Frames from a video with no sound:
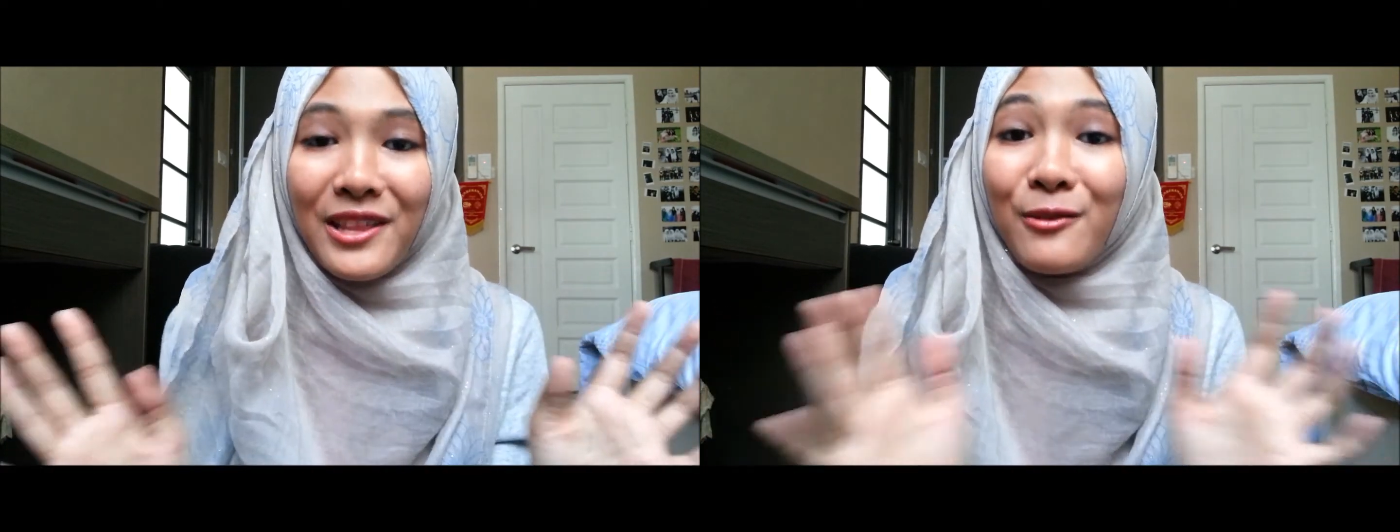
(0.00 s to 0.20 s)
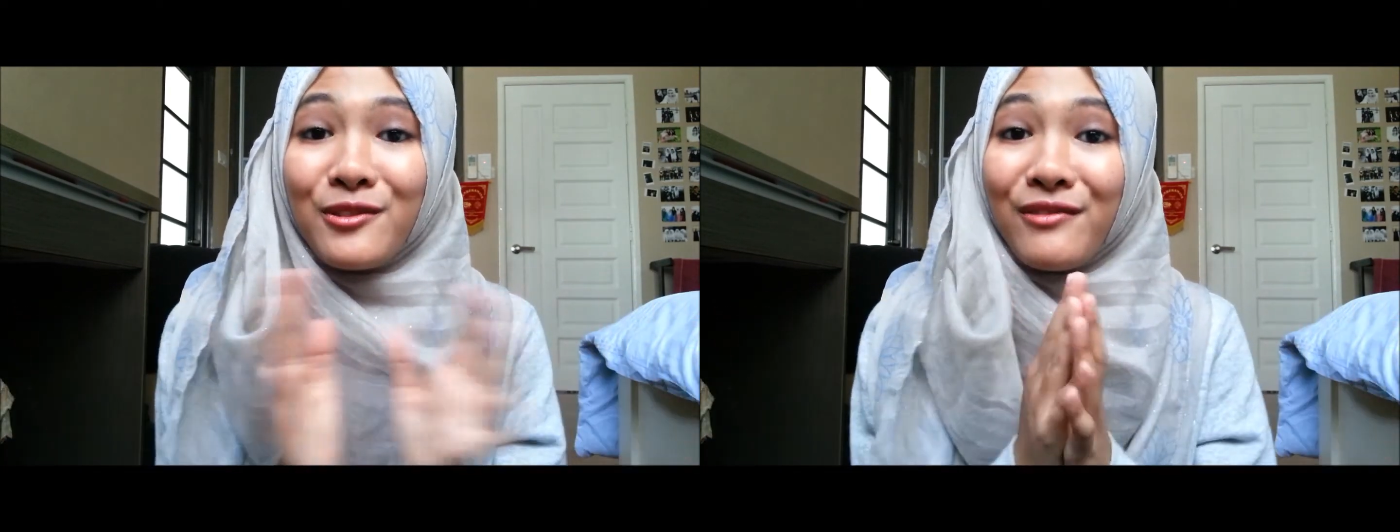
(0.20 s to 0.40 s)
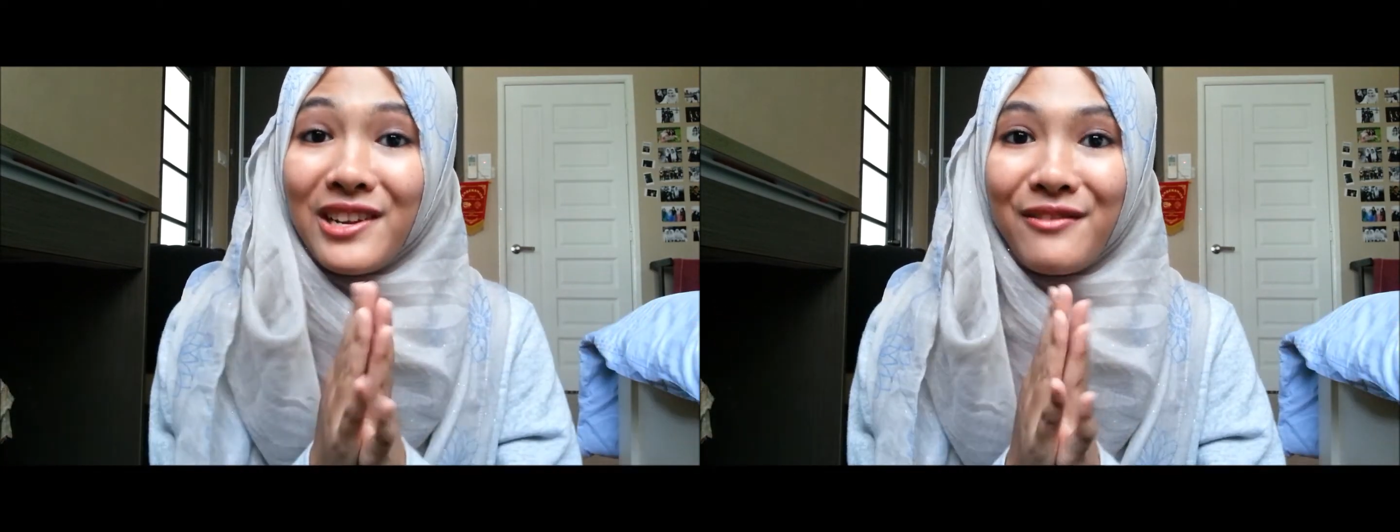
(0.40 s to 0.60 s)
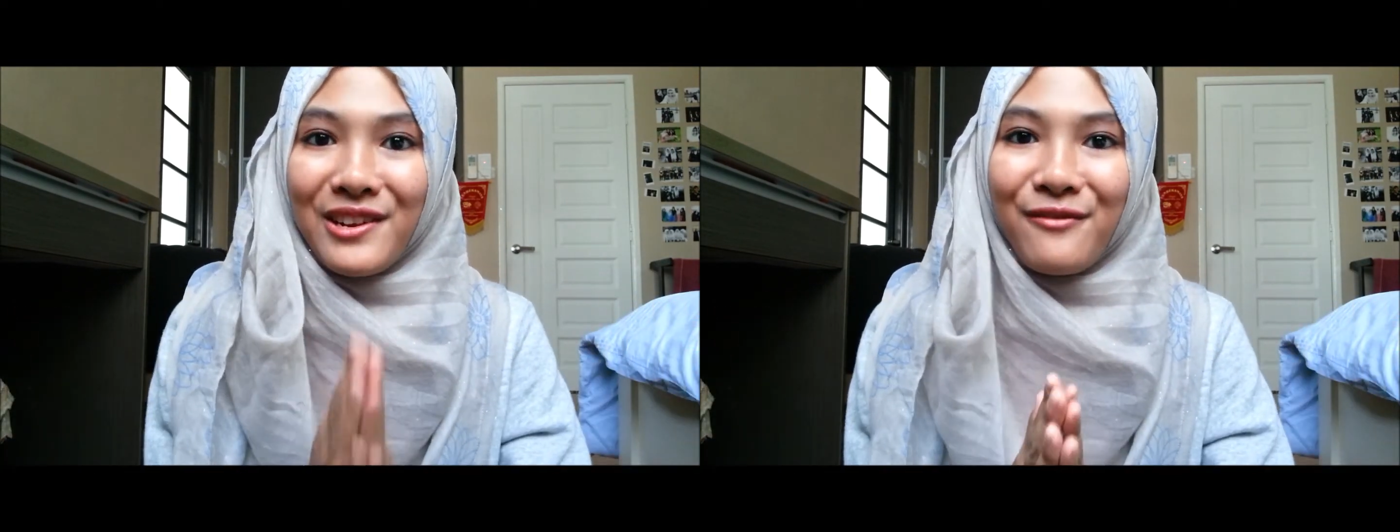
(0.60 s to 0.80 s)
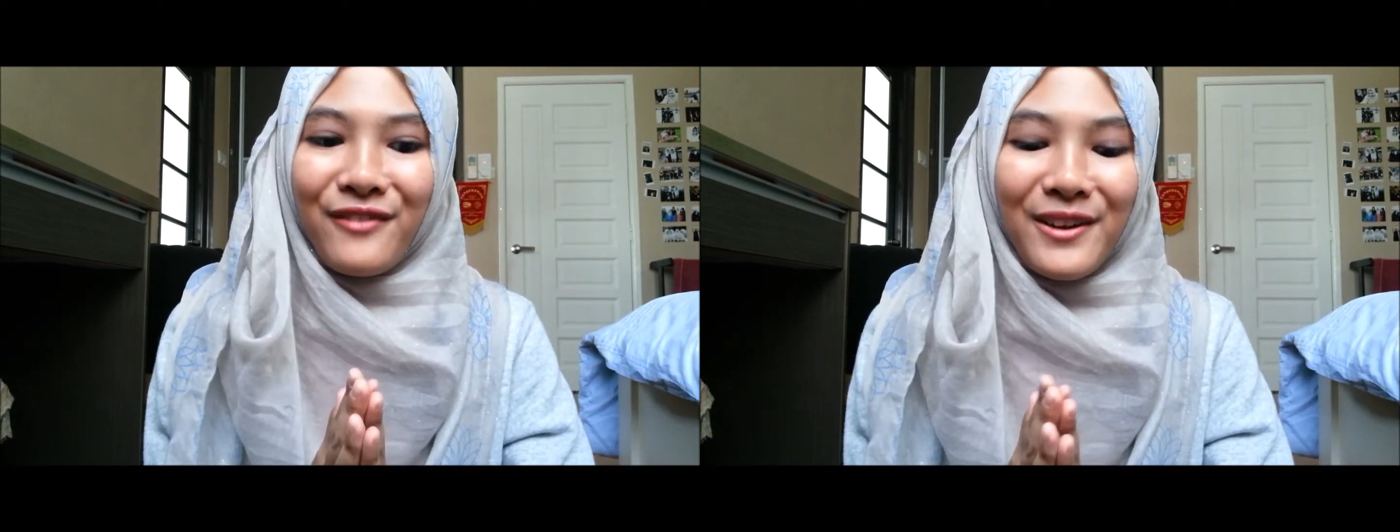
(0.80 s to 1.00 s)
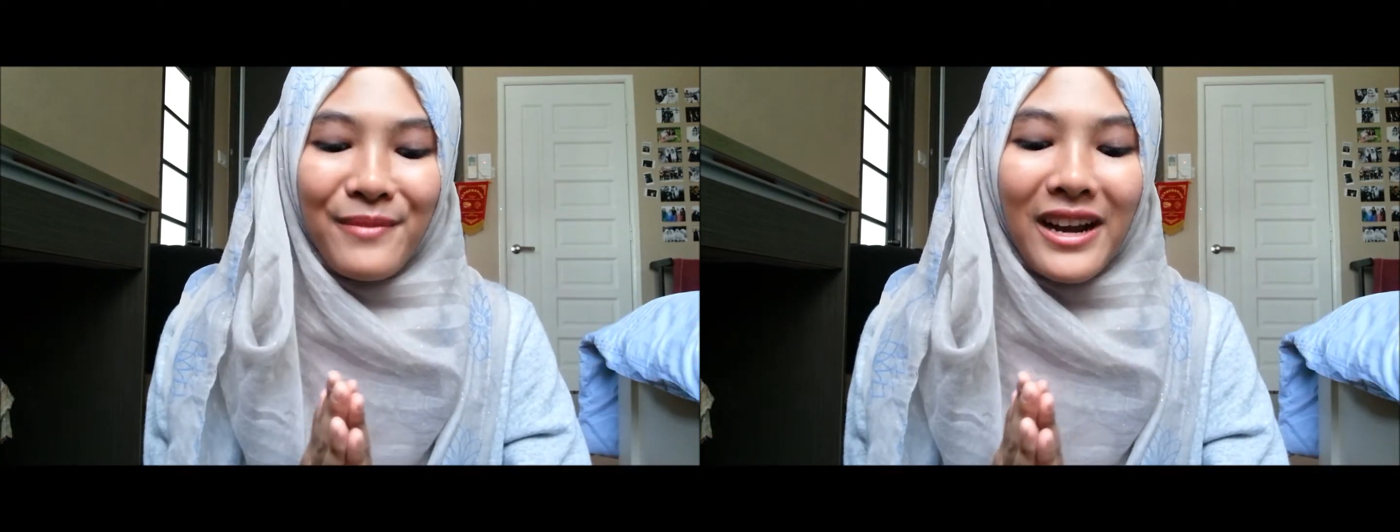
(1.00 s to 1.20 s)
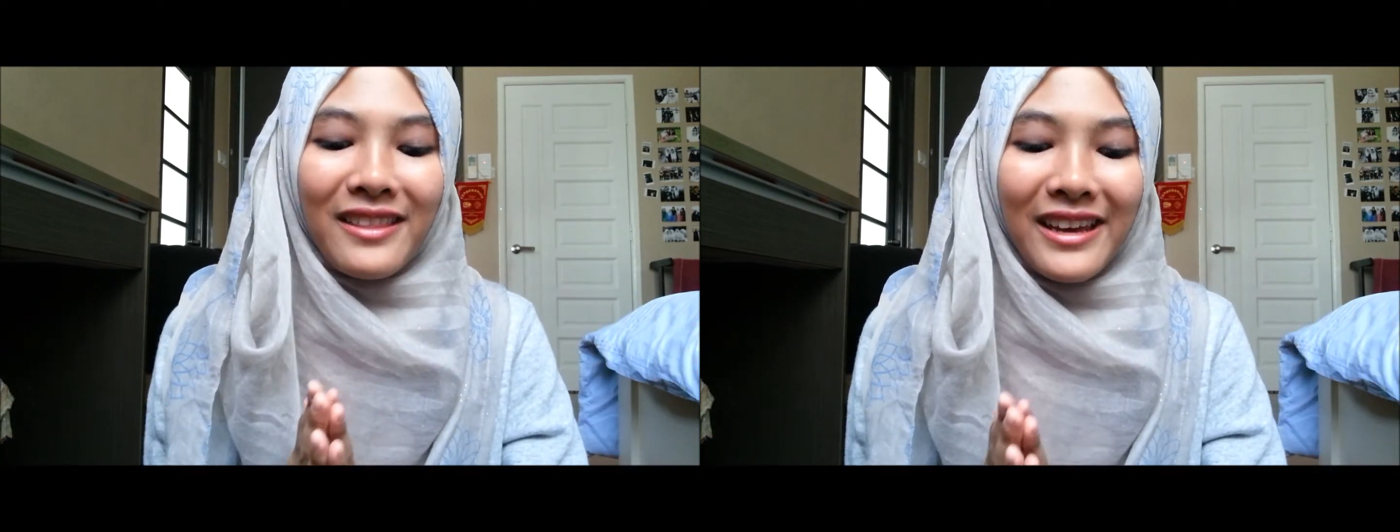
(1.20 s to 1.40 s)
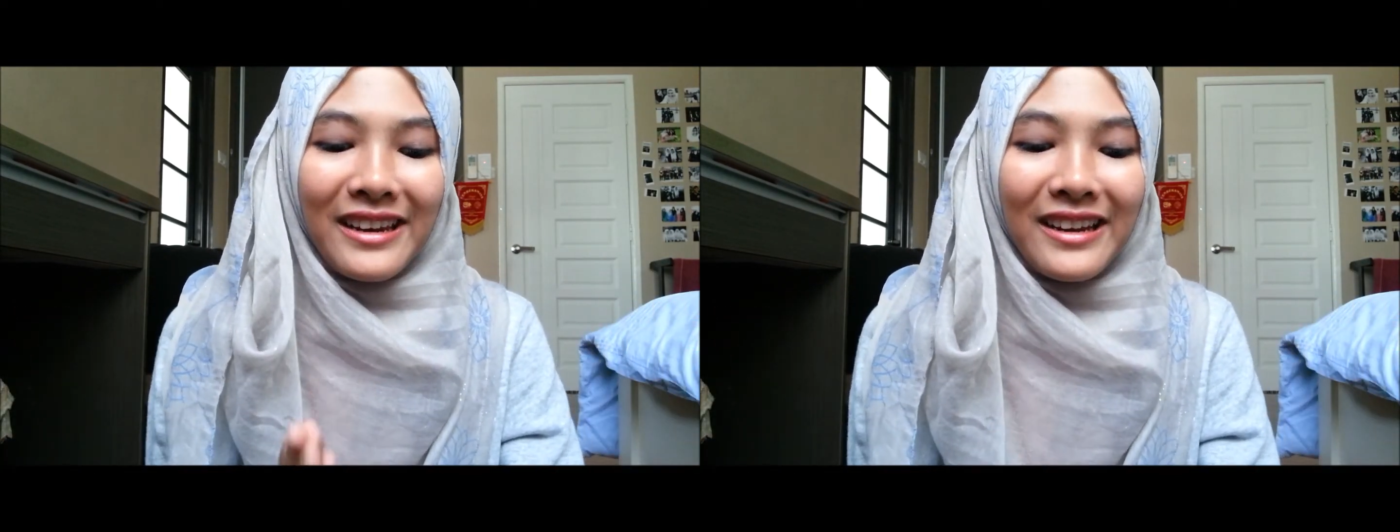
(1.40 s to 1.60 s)
But that was really, really fun back
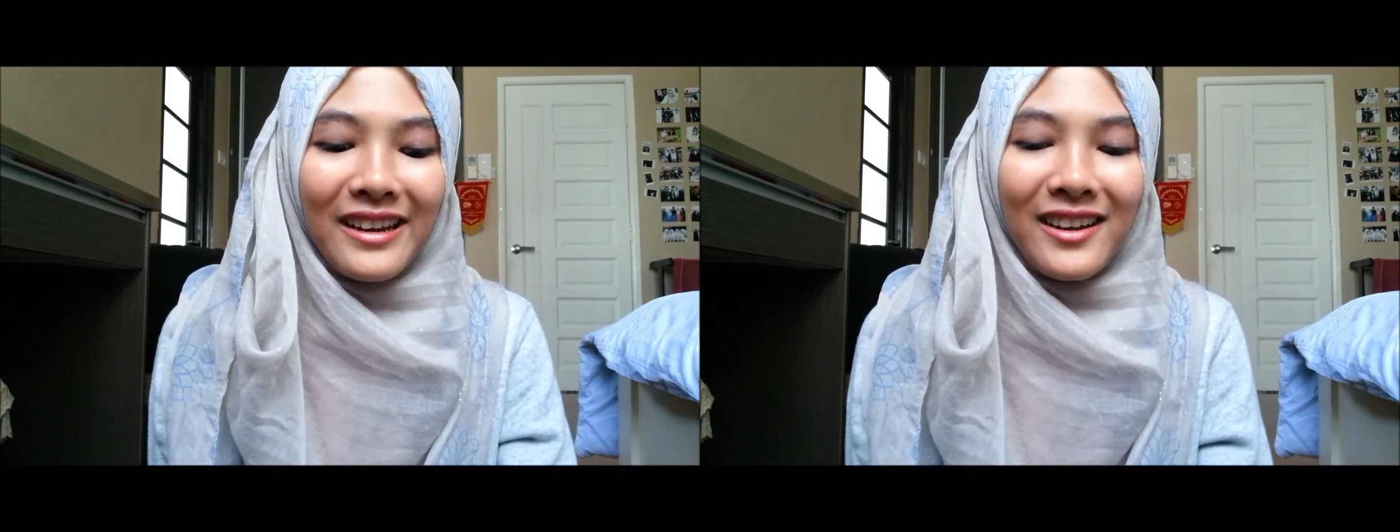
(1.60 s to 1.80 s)
then.